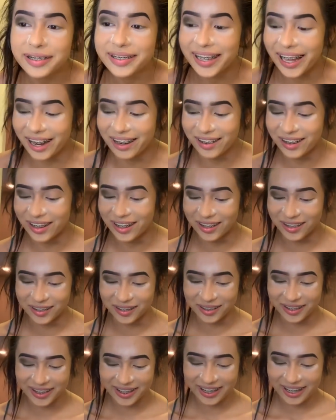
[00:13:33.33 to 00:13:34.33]
I don't
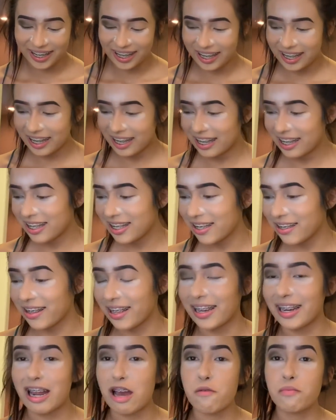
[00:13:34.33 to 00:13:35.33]
know. So
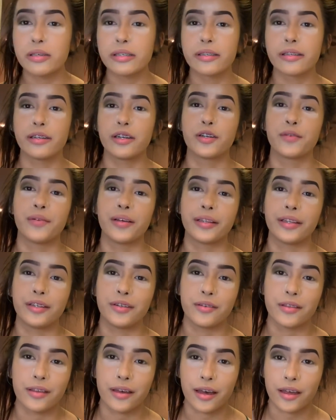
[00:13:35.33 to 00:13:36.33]
then I'm just gonna quickly
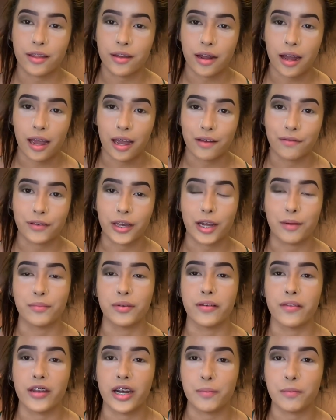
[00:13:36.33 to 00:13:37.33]
do the other eye off camera
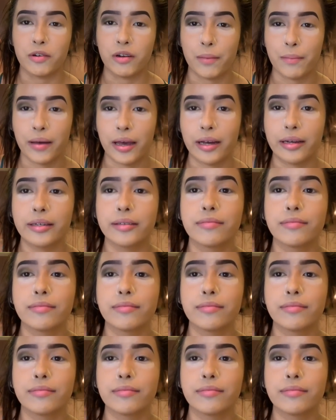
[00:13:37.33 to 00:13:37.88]
and then I'll be right back.